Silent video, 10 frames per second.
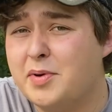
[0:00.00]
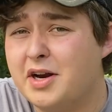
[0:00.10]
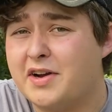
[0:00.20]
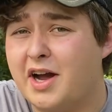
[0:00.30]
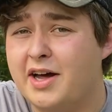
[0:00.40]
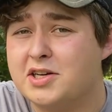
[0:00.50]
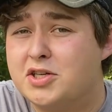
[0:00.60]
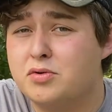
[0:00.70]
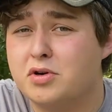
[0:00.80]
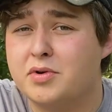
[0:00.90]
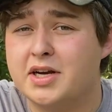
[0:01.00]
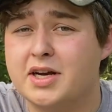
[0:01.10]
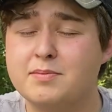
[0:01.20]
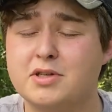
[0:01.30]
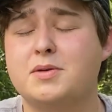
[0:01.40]
bit of a connoisseur when it
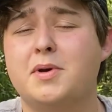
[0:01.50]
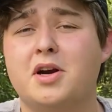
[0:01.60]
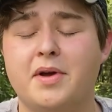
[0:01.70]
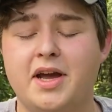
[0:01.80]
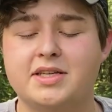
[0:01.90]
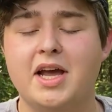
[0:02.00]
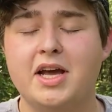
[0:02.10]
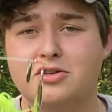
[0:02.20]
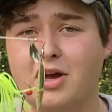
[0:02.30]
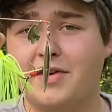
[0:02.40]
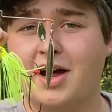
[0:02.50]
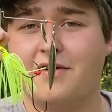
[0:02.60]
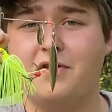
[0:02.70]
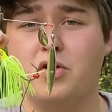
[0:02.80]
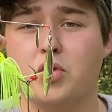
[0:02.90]
comes to spinnerbaits, so I've got a
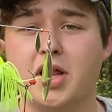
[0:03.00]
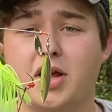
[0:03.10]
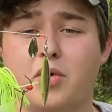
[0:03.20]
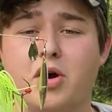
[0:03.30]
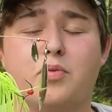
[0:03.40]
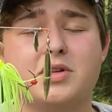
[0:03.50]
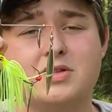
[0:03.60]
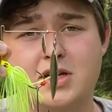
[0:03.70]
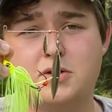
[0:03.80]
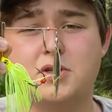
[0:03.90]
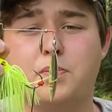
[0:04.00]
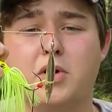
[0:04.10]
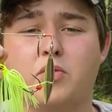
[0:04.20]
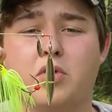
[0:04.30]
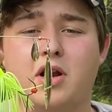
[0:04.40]
few really weird ones. This one's
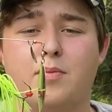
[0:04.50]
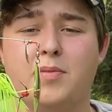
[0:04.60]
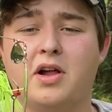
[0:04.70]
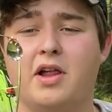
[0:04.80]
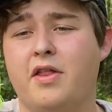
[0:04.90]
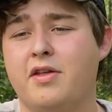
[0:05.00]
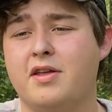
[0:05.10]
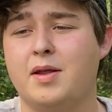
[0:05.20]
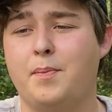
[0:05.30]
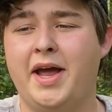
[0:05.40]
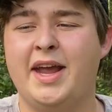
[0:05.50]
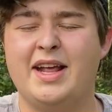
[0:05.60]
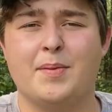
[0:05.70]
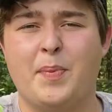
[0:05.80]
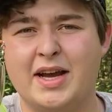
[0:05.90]
pretty run-of-the-mill other than the paint.
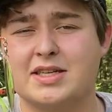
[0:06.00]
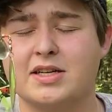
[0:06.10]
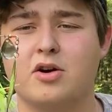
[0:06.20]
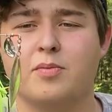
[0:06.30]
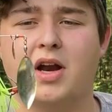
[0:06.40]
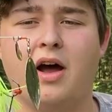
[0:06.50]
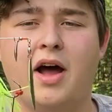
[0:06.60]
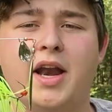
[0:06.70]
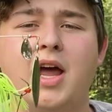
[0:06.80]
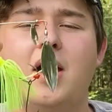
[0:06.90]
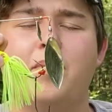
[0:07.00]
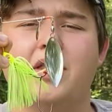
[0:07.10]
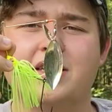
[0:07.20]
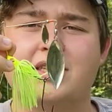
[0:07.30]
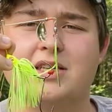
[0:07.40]
The paint's a little bit odd, but
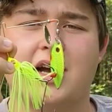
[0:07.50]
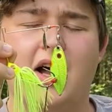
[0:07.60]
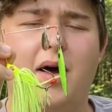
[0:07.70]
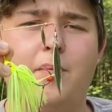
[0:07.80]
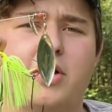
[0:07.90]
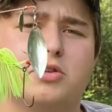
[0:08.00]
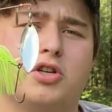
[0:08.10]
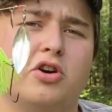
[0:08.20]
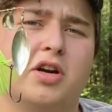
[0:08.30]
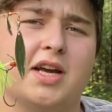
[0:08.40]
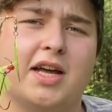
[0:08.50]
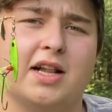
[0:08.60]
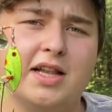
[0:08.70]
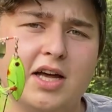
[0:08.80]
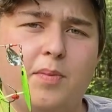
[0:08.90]
this is a combo, so you're going to get a
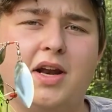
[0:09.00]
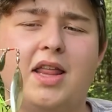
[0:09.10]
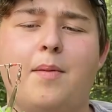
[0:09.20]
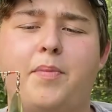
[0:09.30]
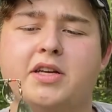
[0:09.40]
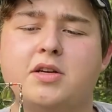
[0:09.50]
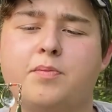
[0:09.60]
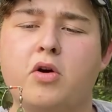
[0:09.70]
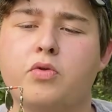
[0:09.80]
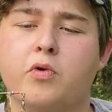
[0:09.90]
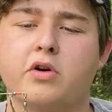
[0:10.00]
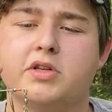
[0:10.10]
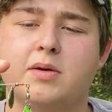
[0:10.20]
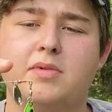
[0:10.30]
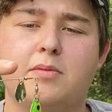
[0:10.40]
little bit of that best of both worlds.
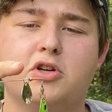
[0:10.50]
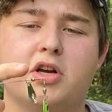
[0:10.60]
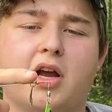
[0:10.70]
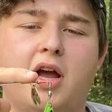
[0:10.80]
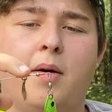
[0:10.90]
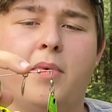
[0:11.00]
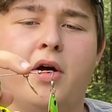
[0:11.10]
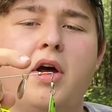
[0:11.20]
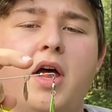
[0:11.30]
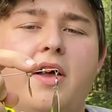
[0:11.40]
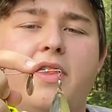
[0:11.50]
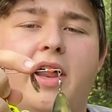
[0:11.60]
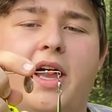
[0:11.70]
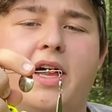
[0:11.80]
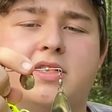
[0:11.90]
Sometimes you'll get a combo that
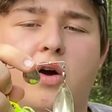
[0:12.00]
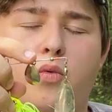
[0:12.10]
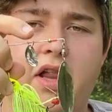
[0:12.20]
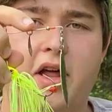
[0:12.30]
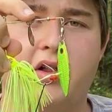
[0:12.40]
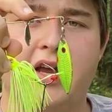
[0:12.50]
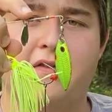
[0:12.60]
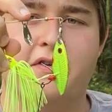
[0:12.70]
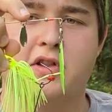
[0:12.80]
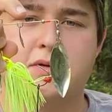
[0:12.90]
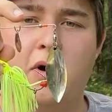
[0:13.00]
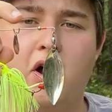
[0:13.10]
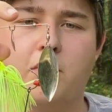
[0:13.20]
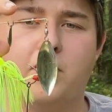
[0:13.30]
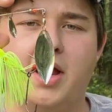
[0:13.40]
has a willow leaf for the
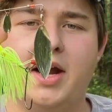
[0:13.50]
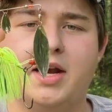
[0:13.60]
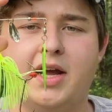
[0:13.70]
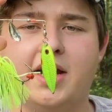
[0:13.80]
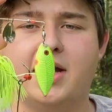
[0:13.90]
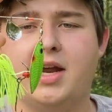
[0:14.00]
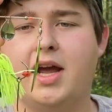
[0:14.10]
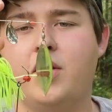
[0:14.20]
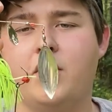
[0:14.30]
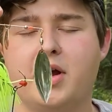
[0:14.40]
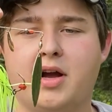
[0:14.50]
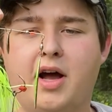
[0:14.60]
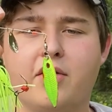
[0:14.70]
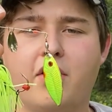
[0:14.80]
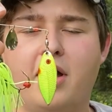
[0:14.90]
smaller blade and a Colorado